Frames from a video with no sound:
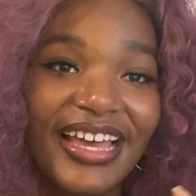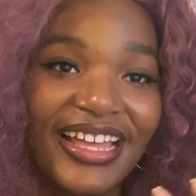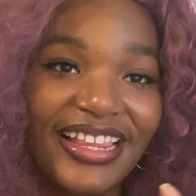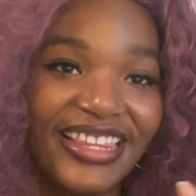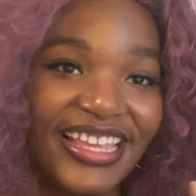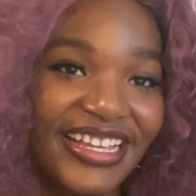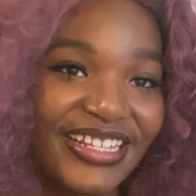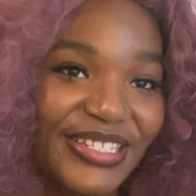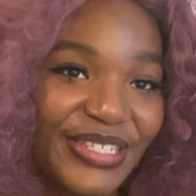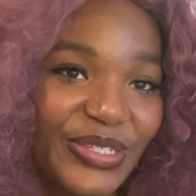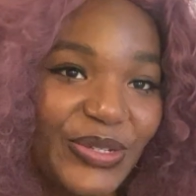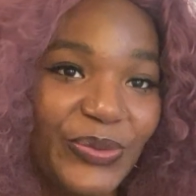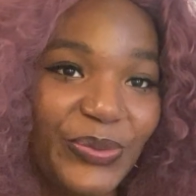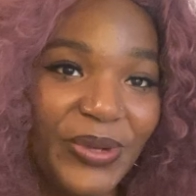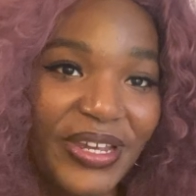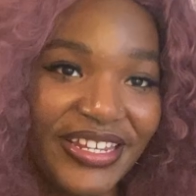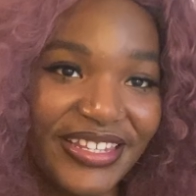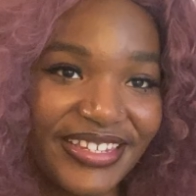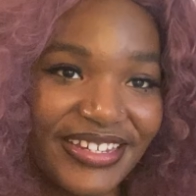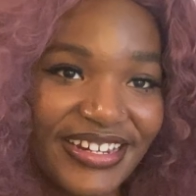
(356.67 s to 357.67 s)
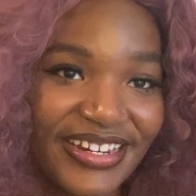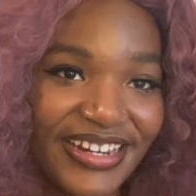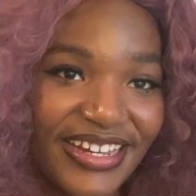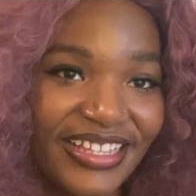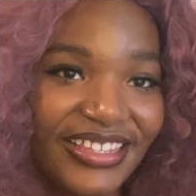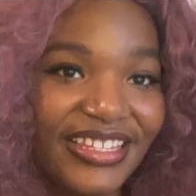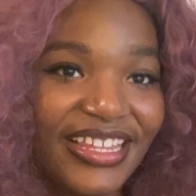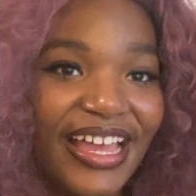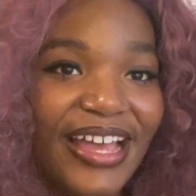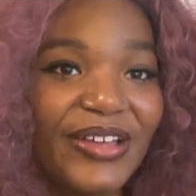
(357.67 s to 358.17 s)
like surrender.
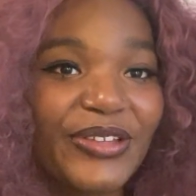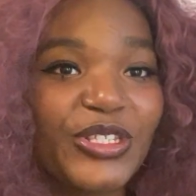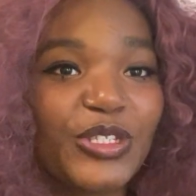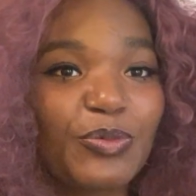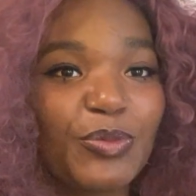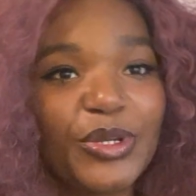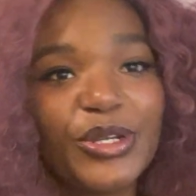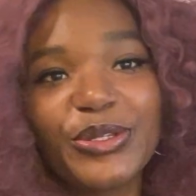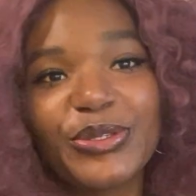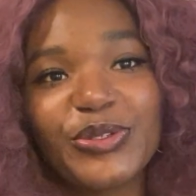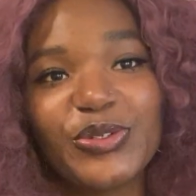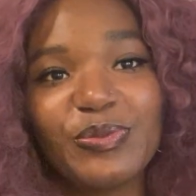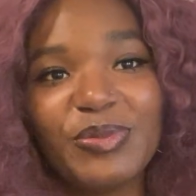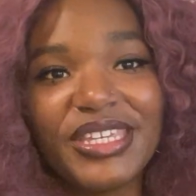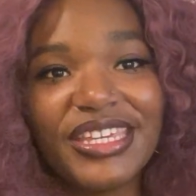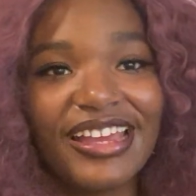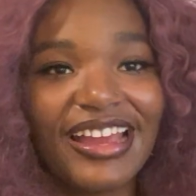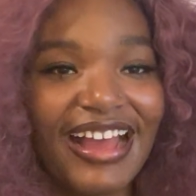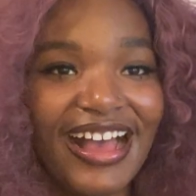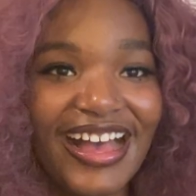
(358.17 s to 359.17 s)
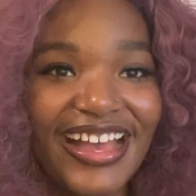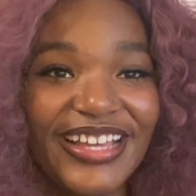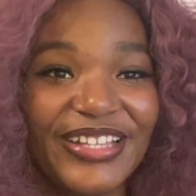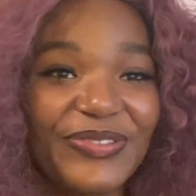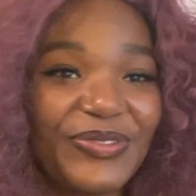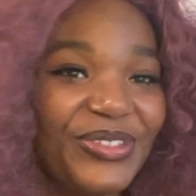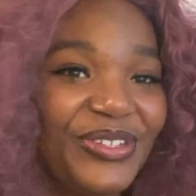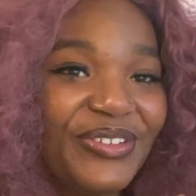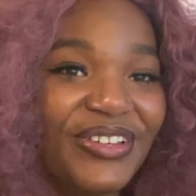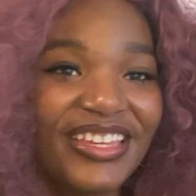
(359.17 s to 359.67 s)
Allow Spirit to be your eyes
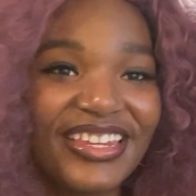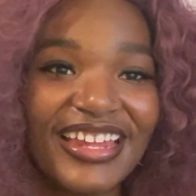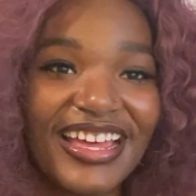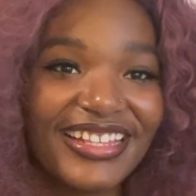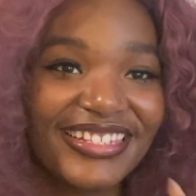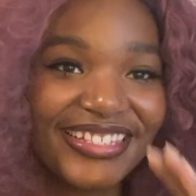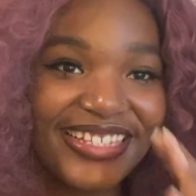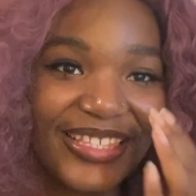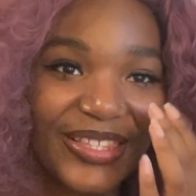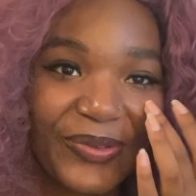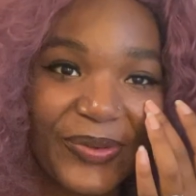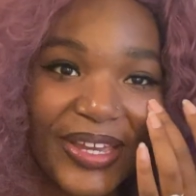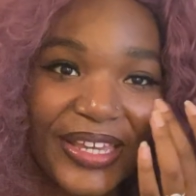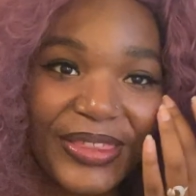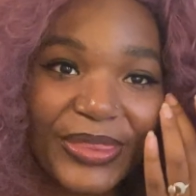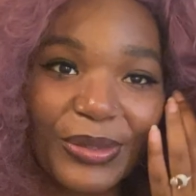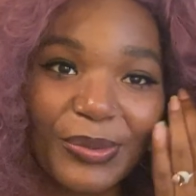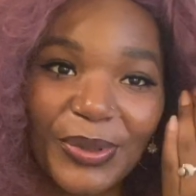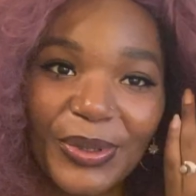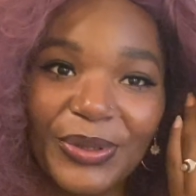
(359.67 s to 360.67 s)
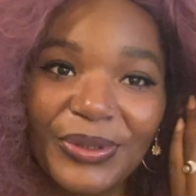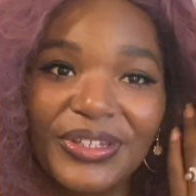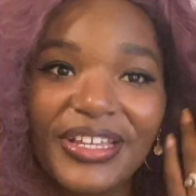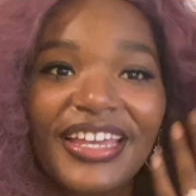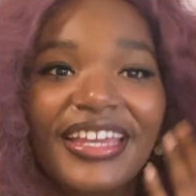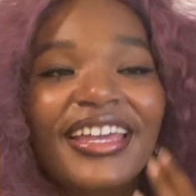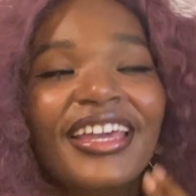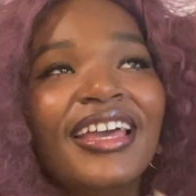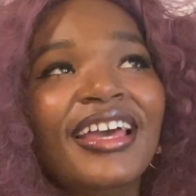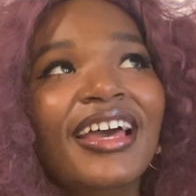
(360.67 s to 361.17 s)
when you cannot see the way through.
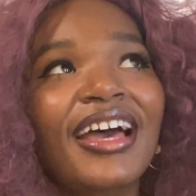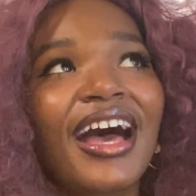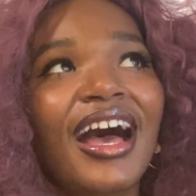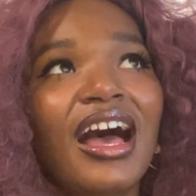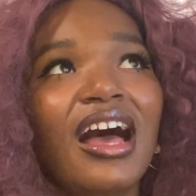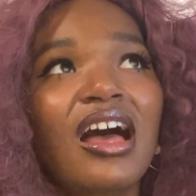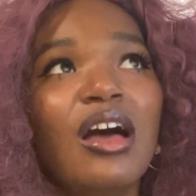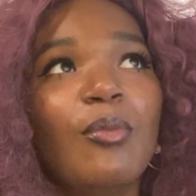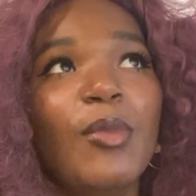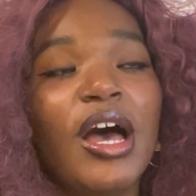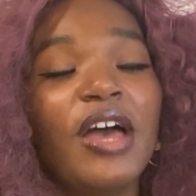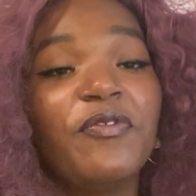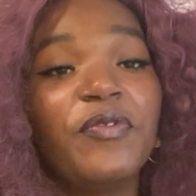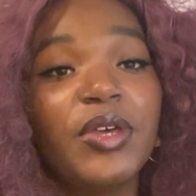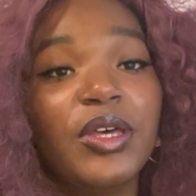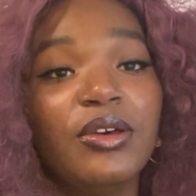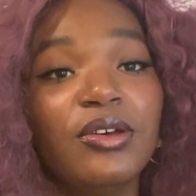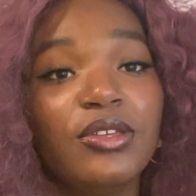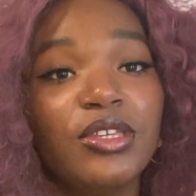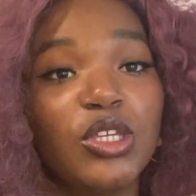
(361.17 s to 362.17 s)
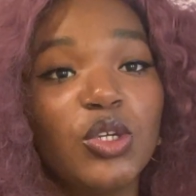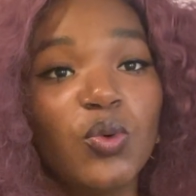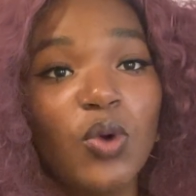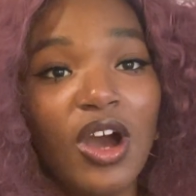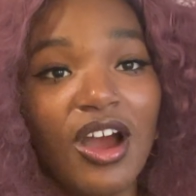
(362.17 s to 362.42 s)
Like I feel you